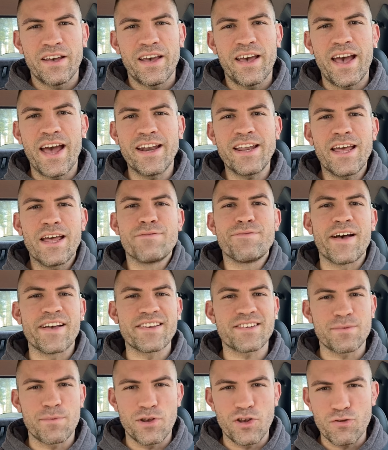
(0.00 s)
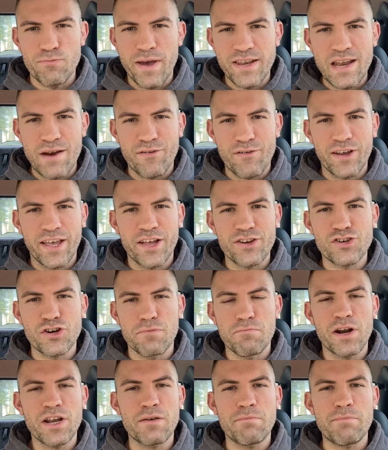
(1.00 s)
Any investment, you may never get your
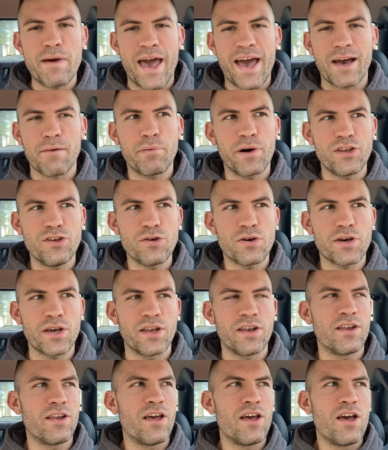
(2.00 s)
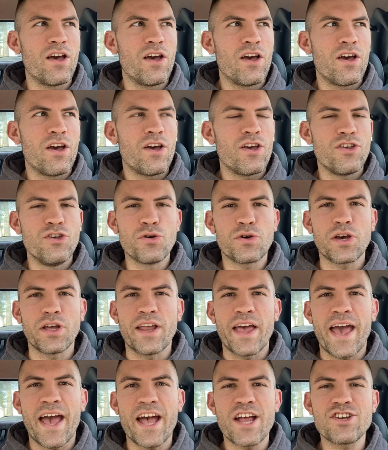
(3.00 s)
money back, but you can
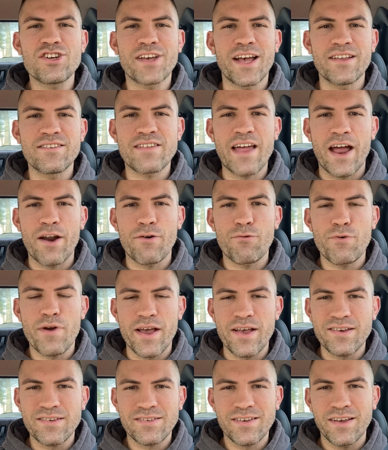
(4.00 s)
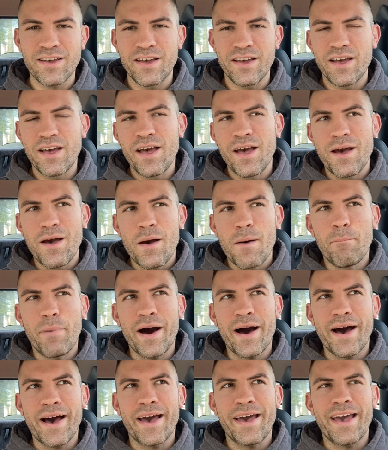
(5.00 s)
hedge against that risk
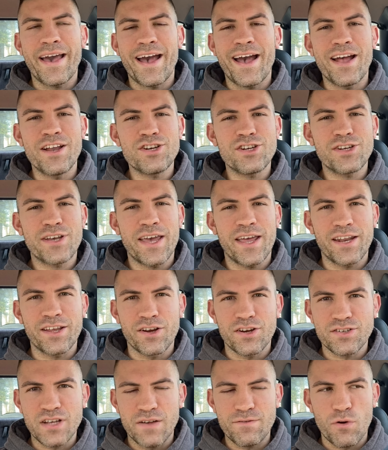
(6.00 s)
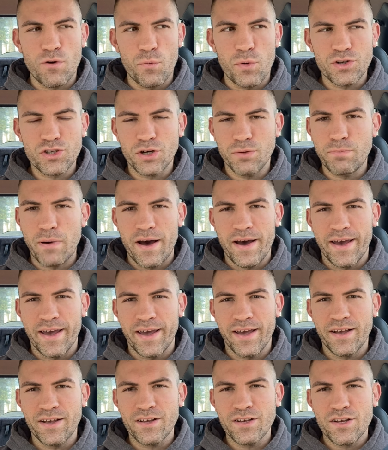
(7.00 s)
by educating yourself on what you're
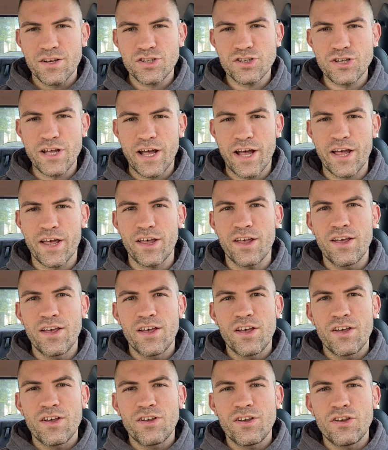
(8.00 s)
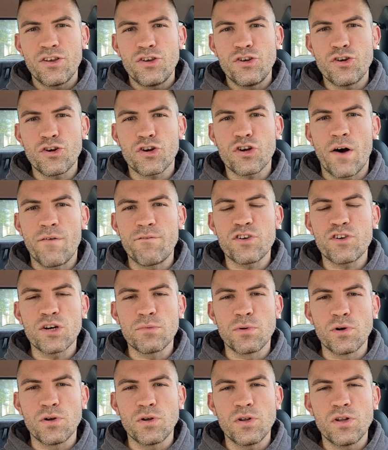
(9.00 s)
buying so that you're
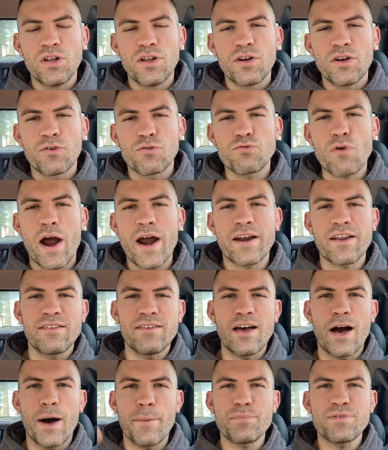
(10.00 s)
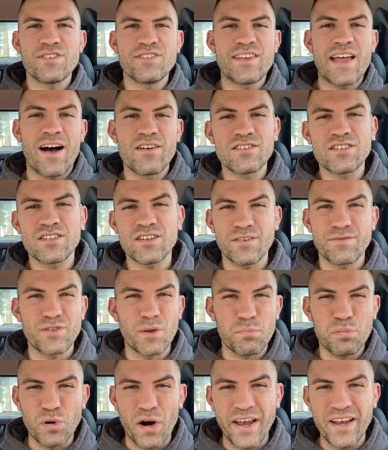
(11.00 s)
comfortable riding the ups and downs of the
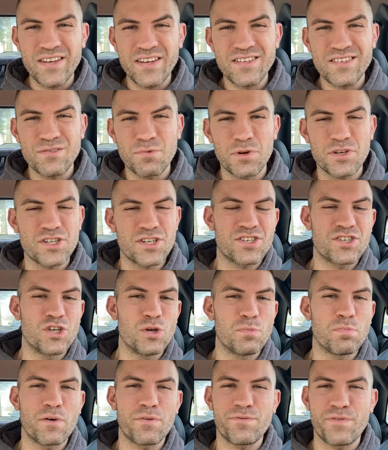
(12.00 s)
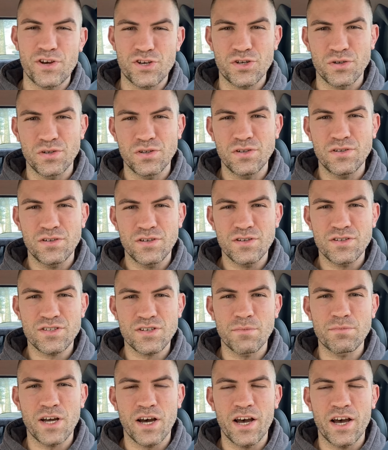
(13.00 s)
price, which is superficial
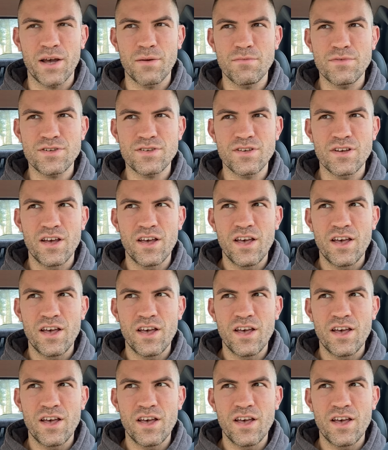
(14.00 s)
sometimes,